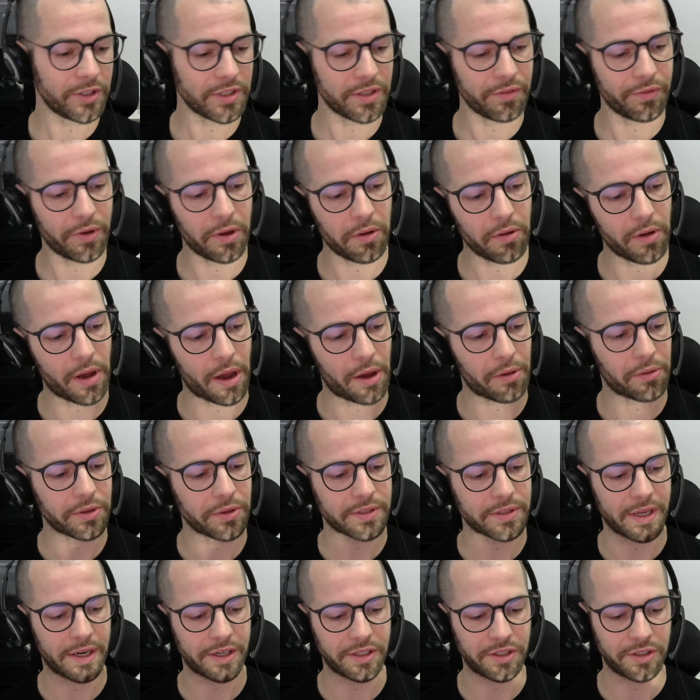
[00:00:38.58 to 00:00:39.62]
First of all, I
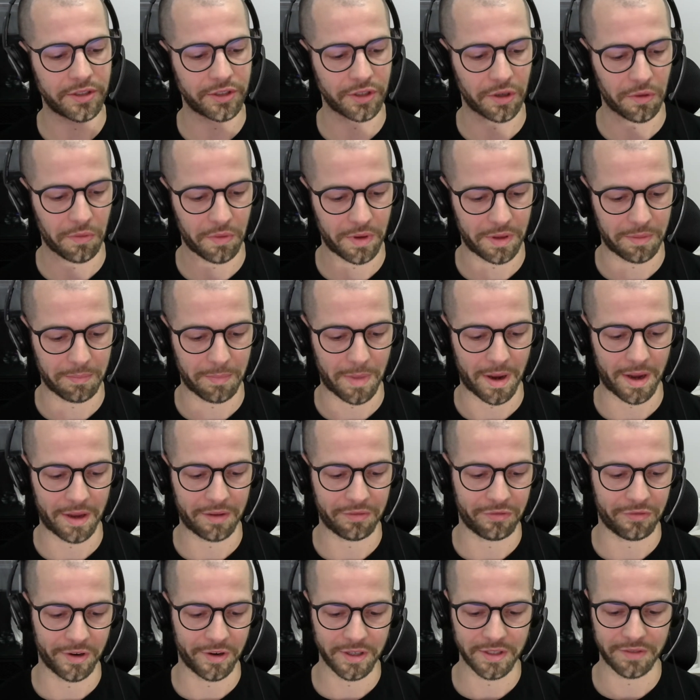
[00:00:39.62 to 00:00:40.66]
will start showing
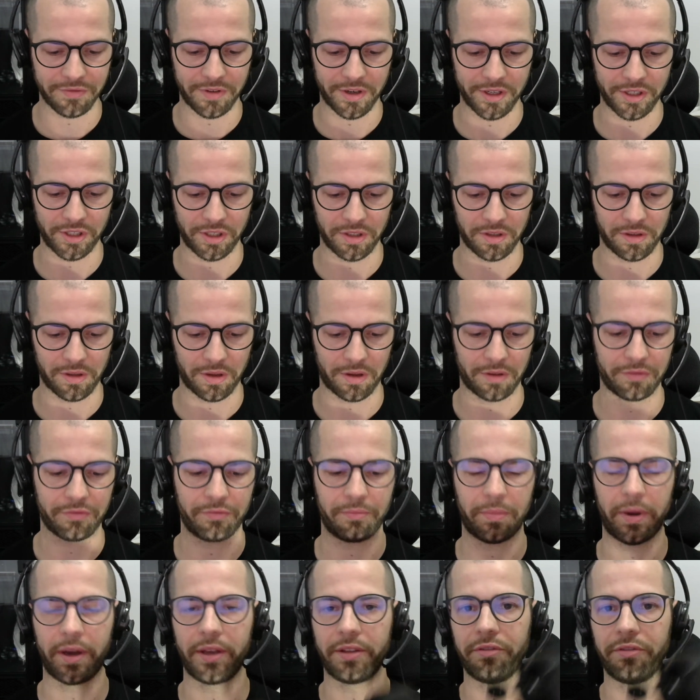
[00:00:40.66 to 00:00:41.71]
my first version of
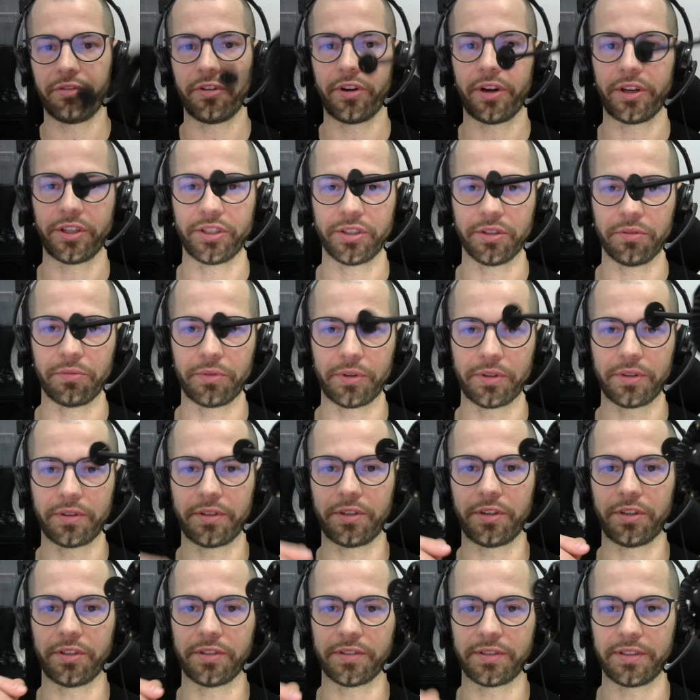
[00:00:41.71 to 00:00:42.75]
my differential,
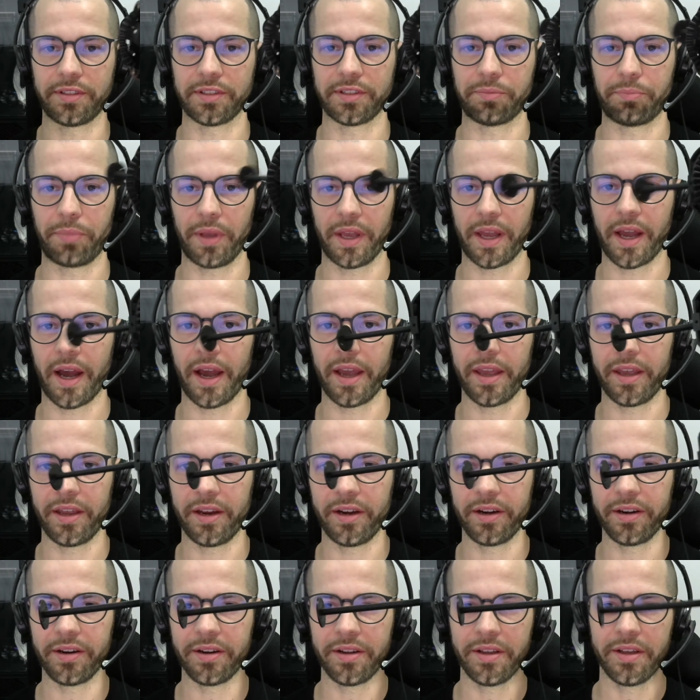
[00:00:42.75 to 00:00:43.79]
which is this big guy
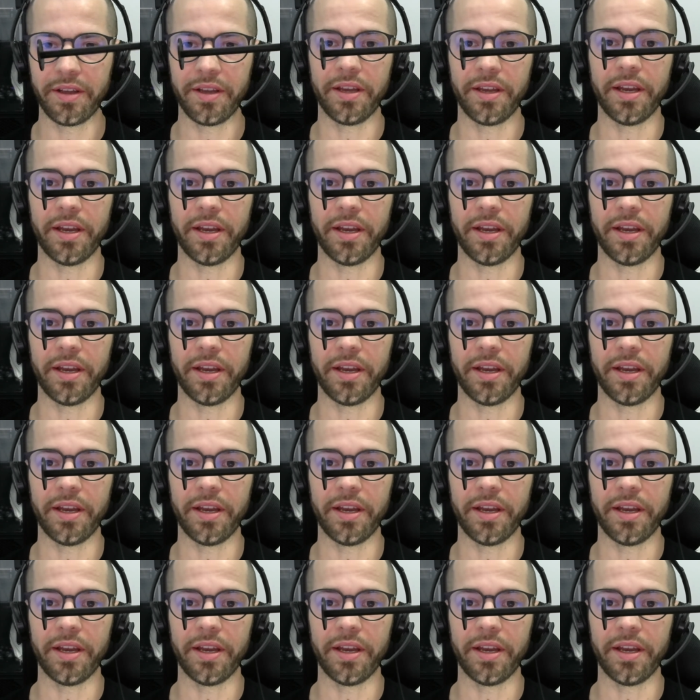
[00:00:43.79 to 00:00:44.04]
here.